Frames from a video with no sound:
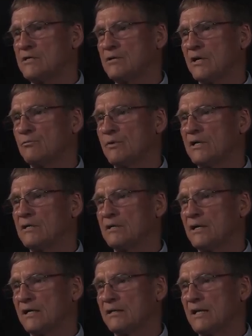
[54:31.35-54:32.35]
so that we can
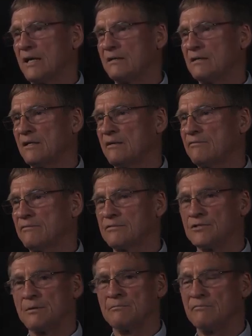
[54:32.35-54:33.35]
take that, and if
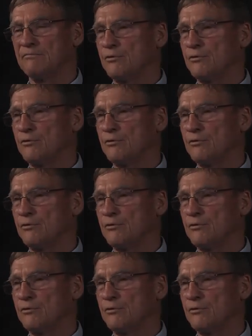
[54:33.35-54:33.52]
some